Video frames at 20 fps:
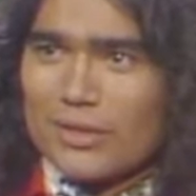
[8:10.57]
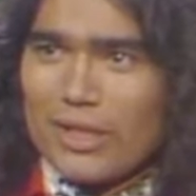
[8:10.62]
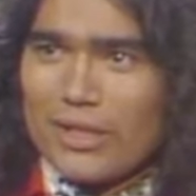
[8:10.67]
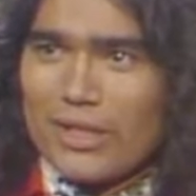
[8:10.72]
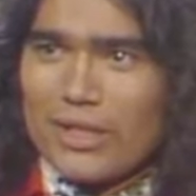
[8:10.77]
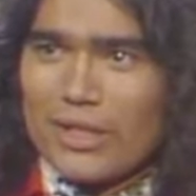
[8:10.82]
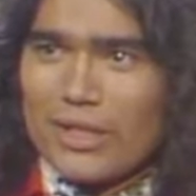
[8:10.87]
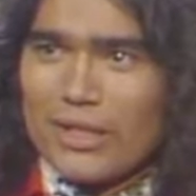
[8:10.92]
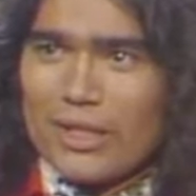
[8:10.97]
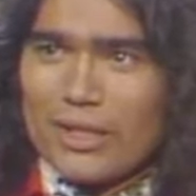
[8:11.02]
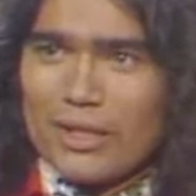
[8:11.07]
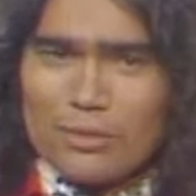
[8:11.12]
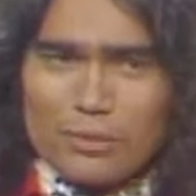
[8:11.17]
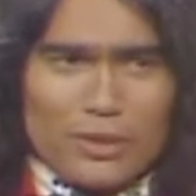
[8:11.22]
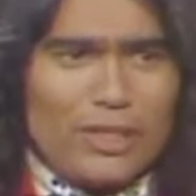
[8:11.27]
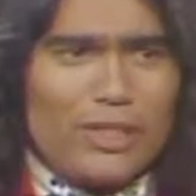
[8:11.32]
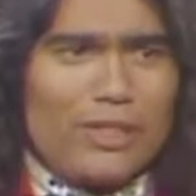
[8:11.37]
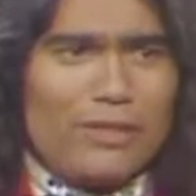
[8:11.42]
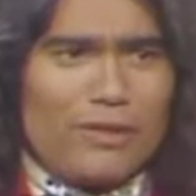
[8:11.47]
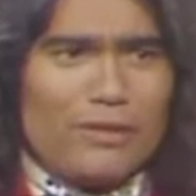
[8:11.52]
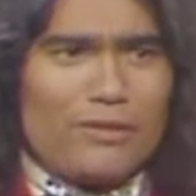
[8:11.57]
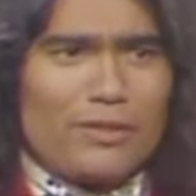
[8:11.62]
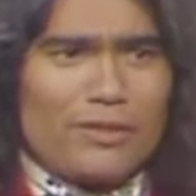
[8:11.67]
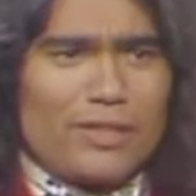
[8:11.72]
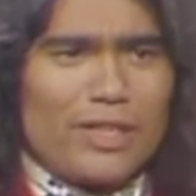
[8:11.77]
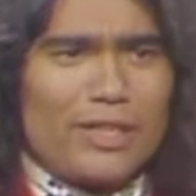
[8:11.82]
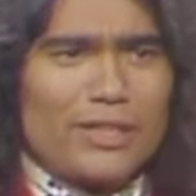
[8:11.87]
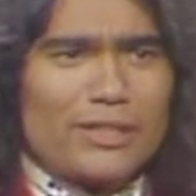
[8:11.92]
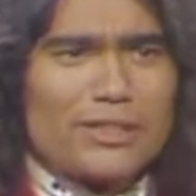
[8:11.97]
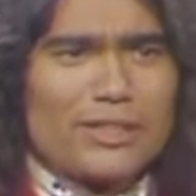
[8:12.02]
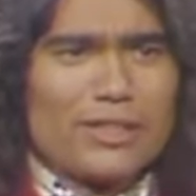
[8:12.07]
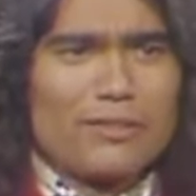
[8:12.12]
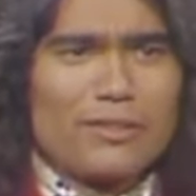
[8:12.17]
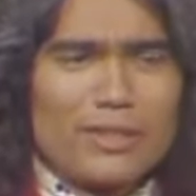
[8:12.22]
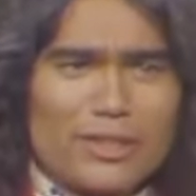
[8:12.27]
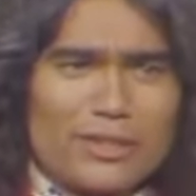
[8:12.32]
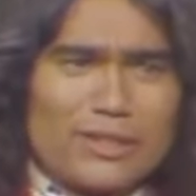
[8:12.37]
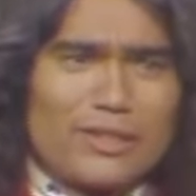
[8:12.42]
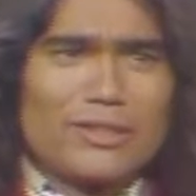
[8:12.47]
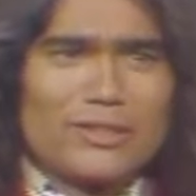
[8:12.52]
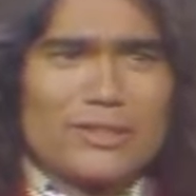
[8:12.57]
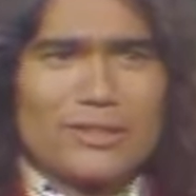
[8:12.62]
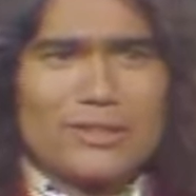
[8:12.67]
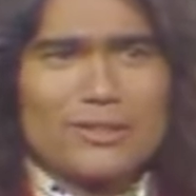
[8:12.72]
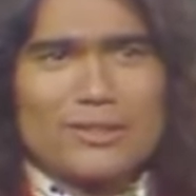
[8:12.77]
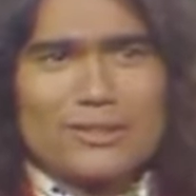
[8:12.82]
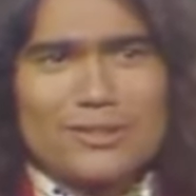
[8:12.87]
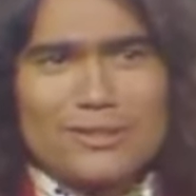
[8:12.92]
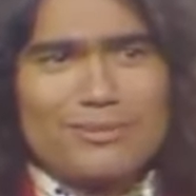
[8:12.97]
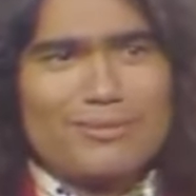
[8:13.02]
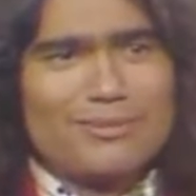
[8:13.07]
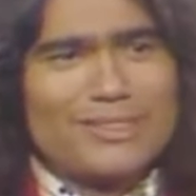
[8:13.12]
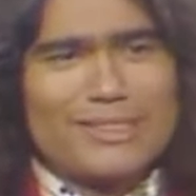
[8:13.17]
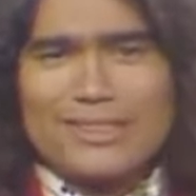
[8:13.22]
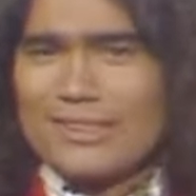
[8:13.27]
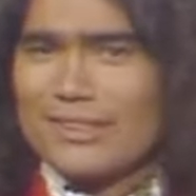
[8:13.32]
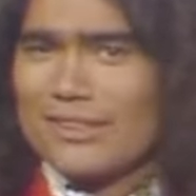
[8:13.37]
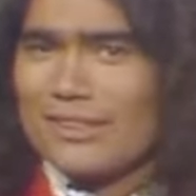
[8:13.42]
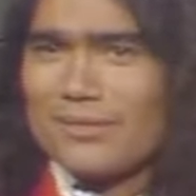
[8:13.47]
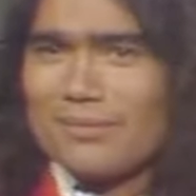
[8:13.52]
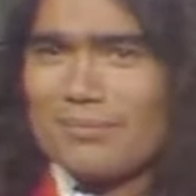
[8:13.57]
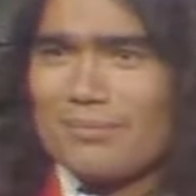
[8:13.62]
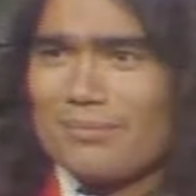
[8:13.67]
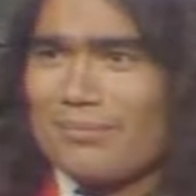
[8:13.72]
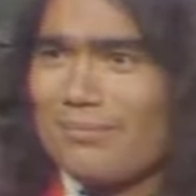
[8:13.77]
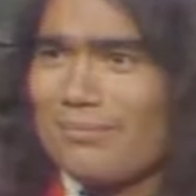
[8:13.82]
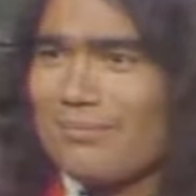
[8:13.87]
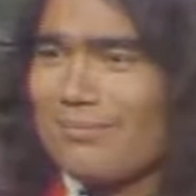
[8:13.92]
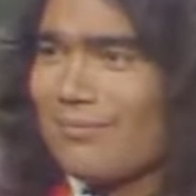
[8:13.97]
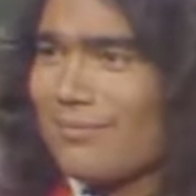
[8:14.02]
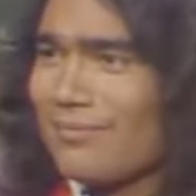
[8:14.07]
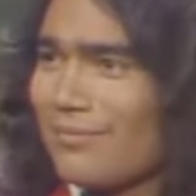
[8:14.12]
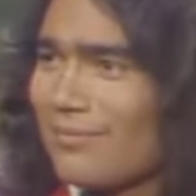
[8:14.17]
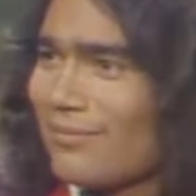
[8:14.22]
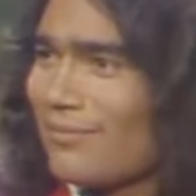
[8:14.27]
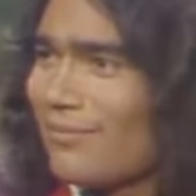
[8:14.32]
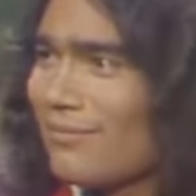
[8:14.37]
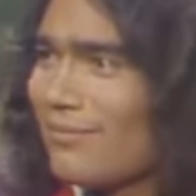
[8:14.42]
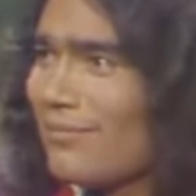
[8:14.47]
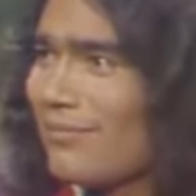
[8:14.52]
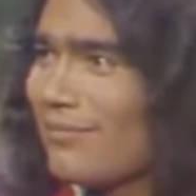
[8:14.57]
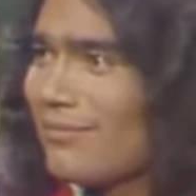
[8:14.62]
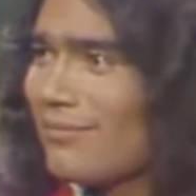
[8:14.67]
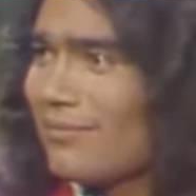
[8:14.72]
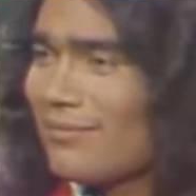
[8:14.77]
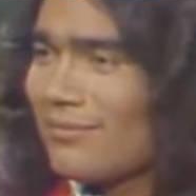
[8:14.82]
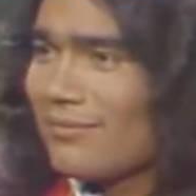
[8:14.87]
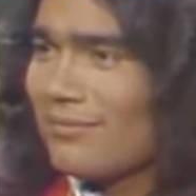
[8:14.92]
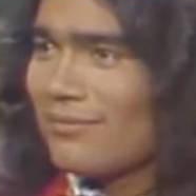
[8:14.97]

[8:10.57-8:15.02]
Yeah, we'll leave after Thanksgiving, you know. Yeah.